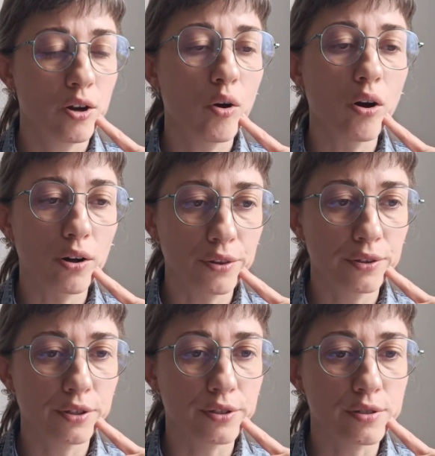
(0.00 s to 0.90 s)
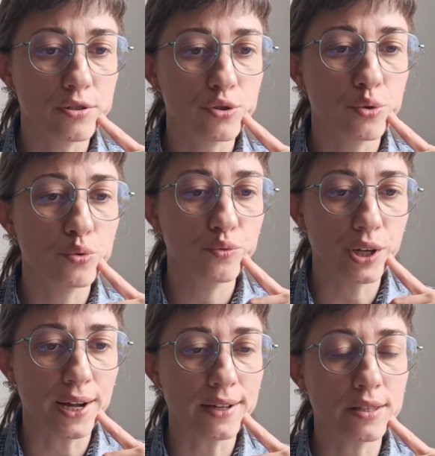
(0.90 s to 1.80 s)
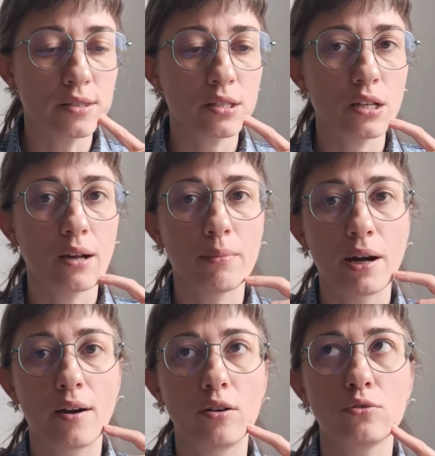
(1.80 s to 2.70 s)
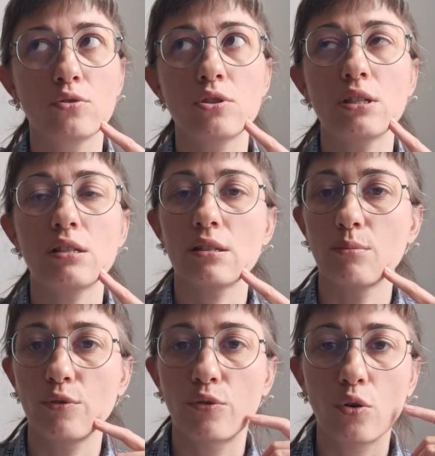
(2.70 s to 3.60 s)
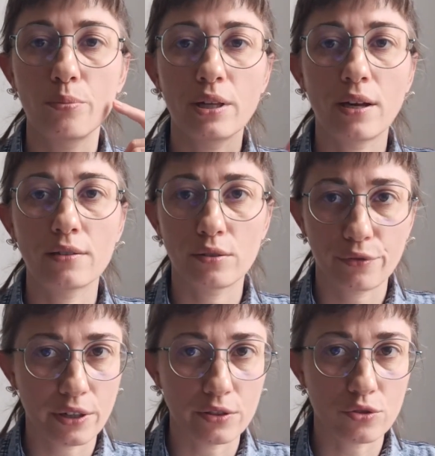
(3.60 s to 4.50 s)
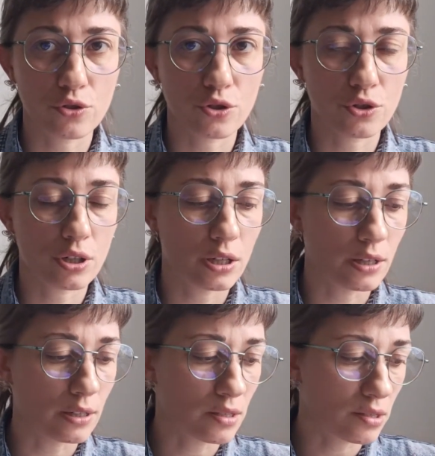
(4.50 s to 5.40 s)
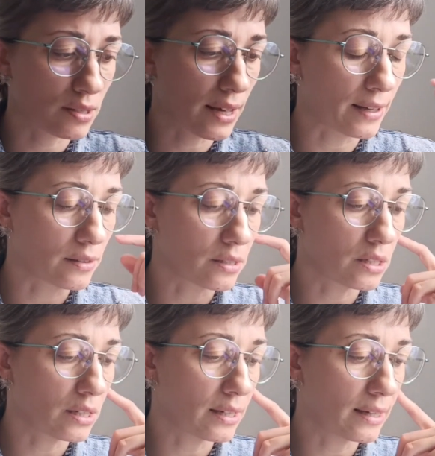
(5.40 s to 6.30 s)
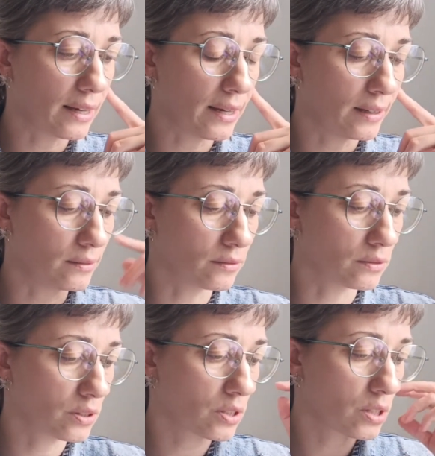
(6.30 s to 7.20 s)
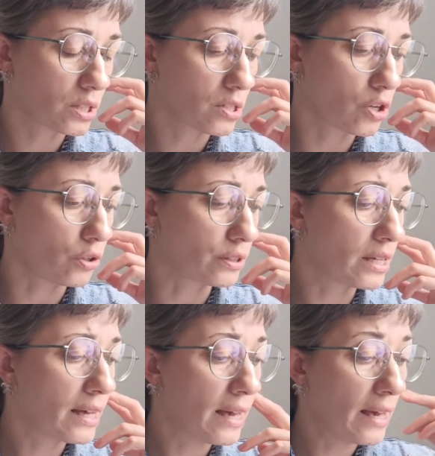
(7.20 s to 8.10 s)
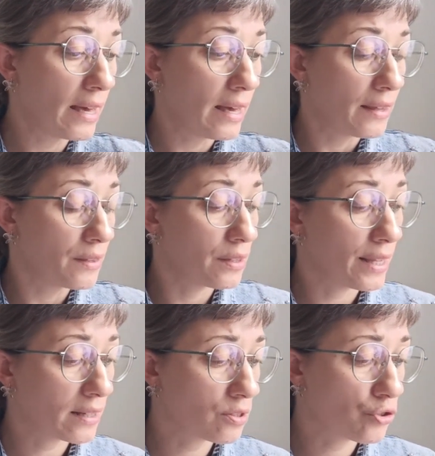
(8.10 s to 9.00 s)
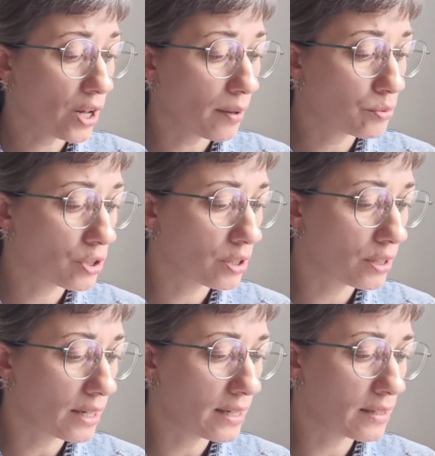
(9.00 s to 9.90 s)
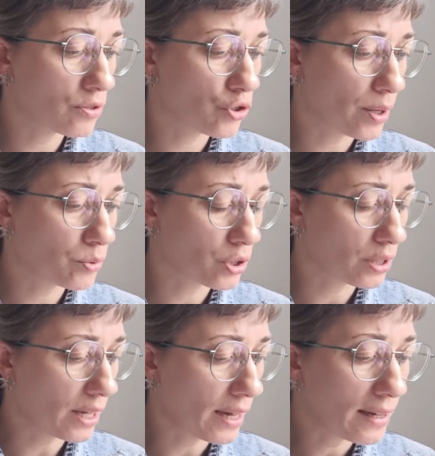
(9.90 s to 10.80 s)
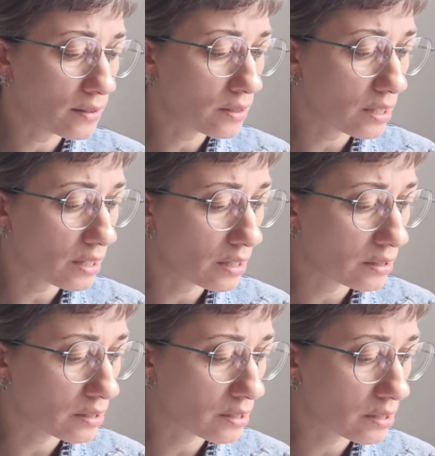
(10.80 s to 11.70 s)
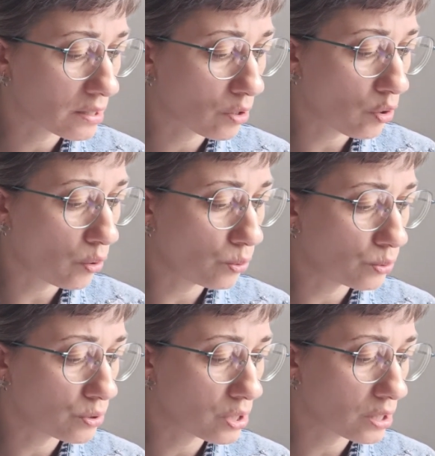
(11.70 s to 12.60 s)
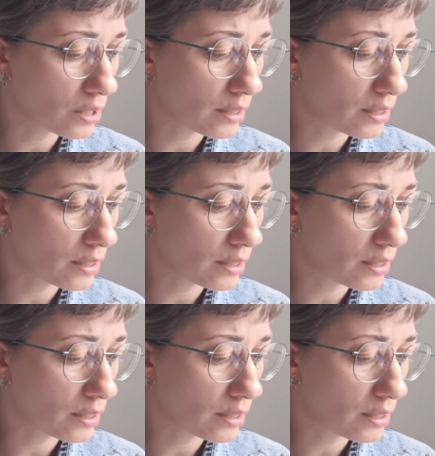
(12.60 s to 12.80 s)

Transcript: authors who write about Islamophobia in the French society and so on. The next chapter is chapter 8. It's called